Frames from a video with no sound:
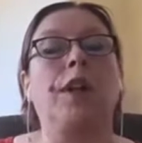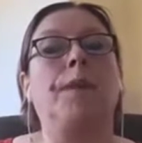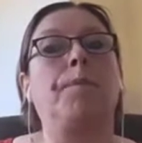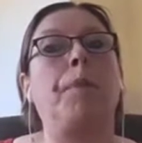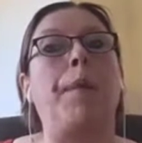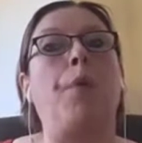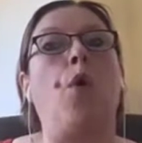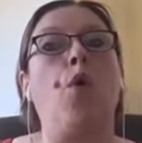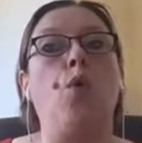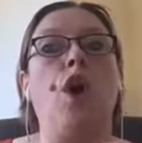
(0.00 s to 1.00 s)
people
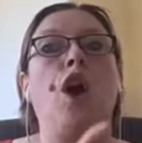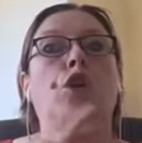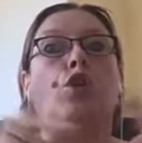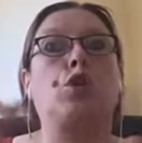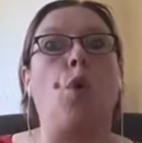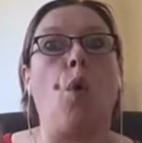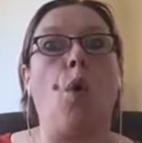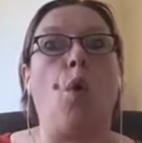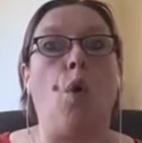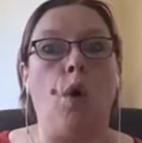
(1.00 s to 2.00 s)
who
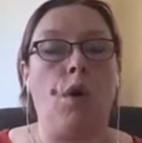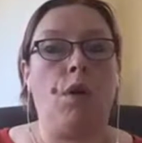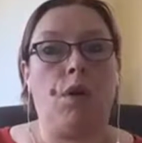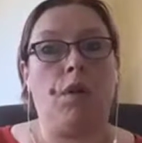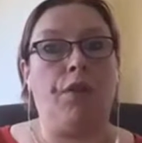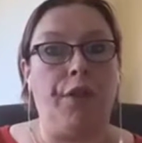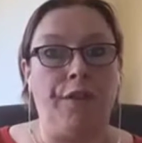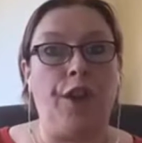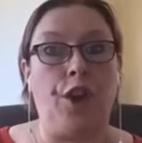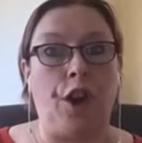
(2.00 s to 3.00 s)
saw the
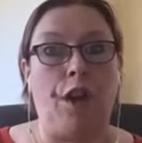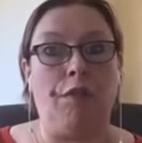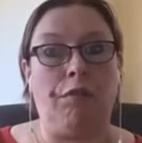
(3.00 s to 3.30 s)
video,